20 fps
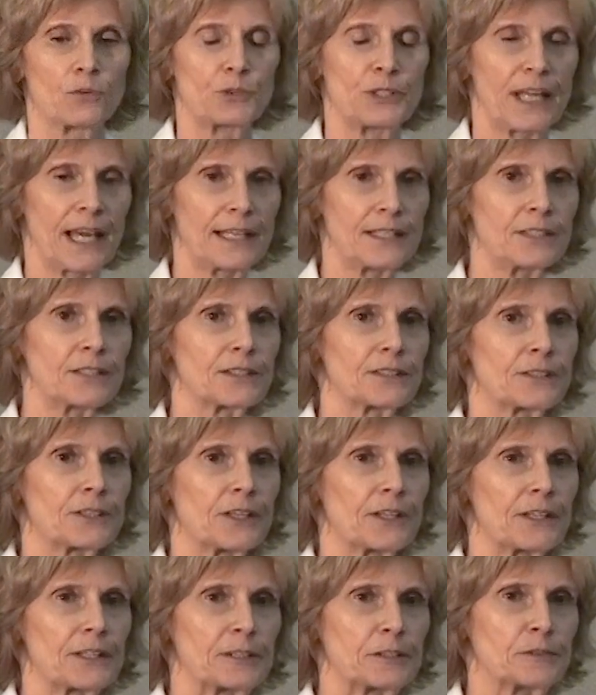We had
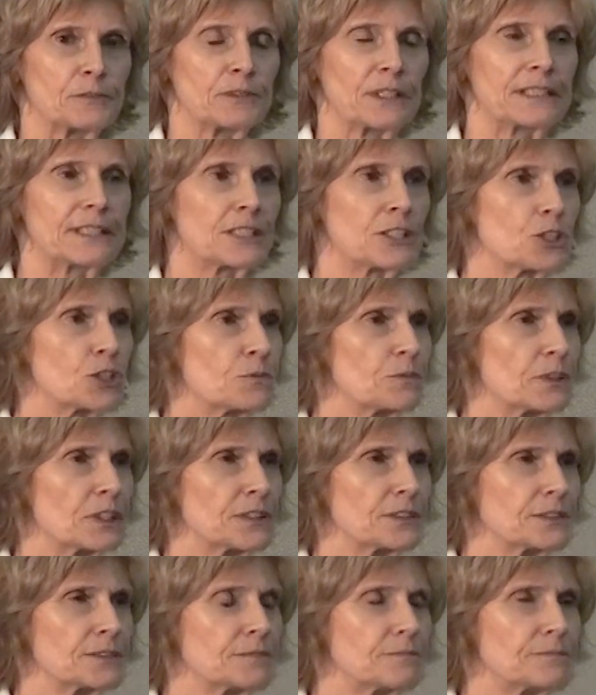a um, linkage,
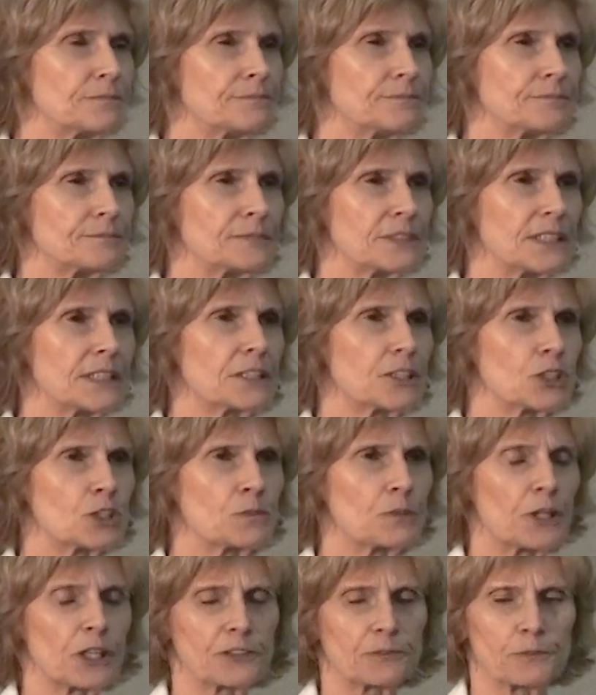um,
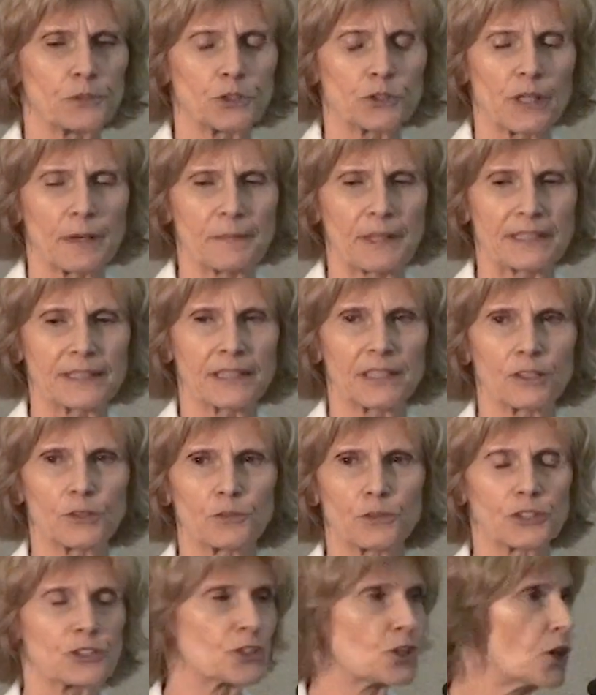linkage pro program, I think
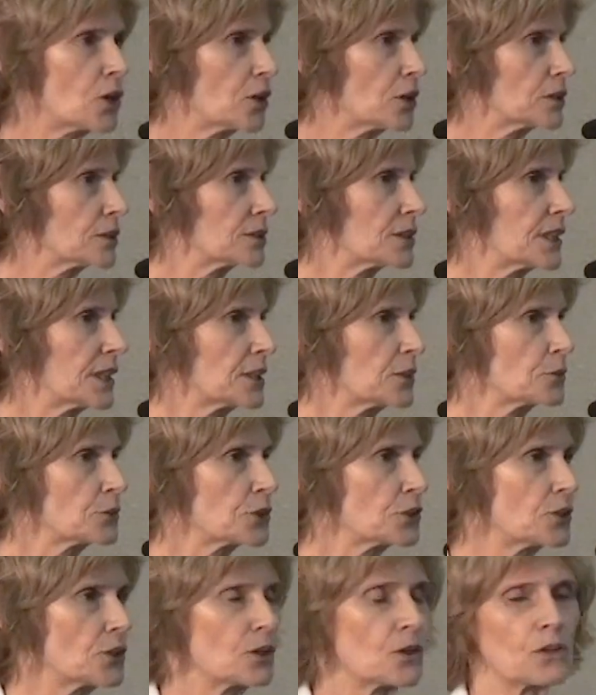it was called, Ken
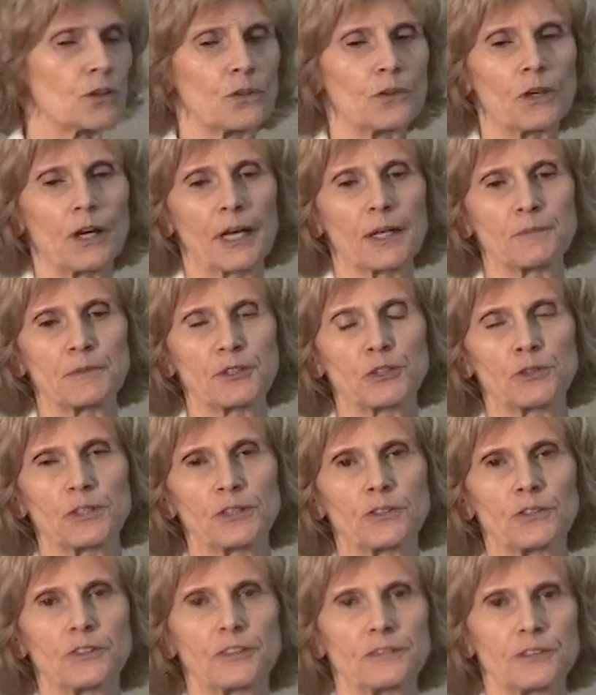would know, uh,
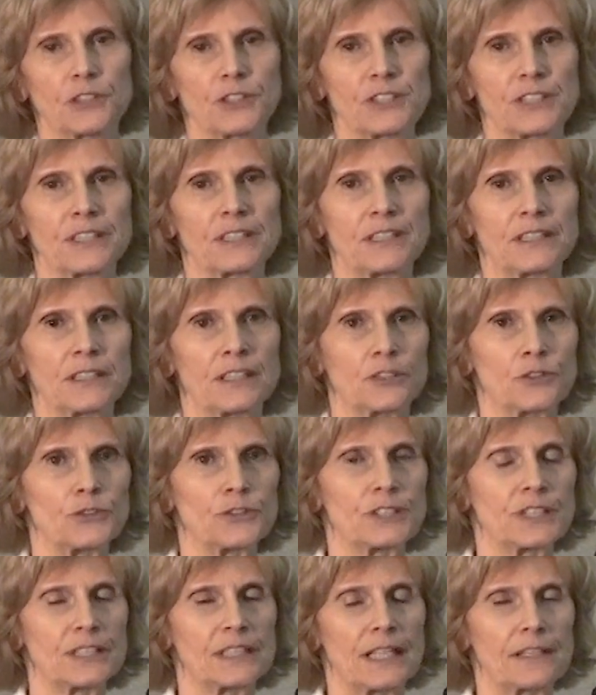between university,
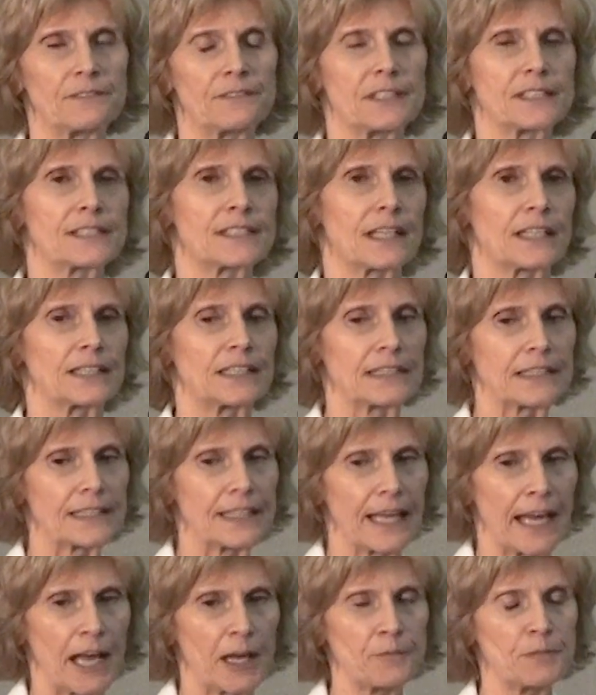UC Davis and
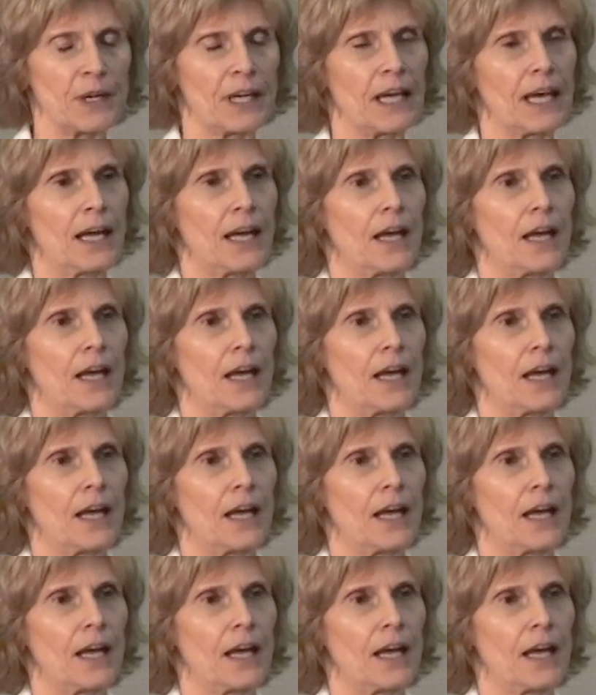INCAP.